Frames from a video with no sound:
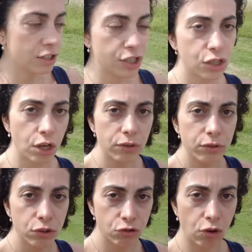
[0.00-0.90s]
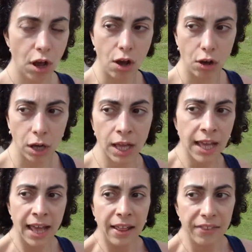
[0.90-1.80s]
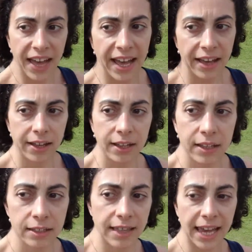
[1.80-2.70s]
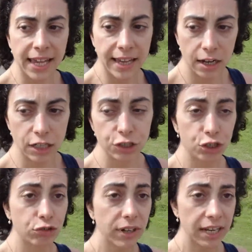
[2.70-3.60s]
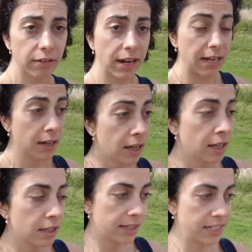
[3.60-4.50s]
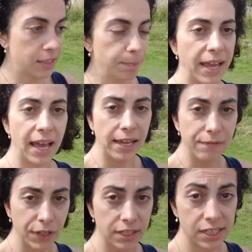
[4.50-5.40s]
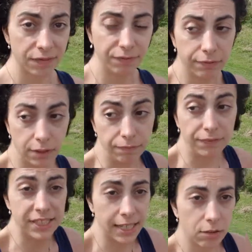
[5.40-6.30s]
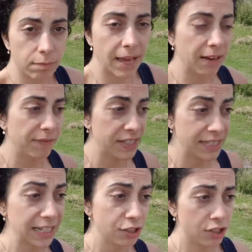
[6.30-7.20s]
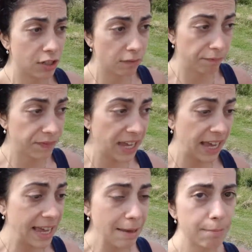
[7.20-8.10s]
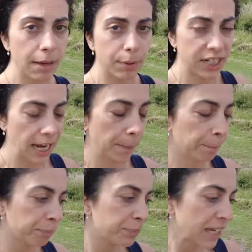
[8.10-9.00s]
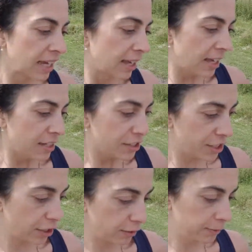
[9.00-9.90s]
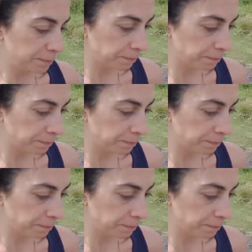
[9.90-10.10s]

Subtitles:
so strong that they are triggering this behavior, the physical manifestation of fear in my body. So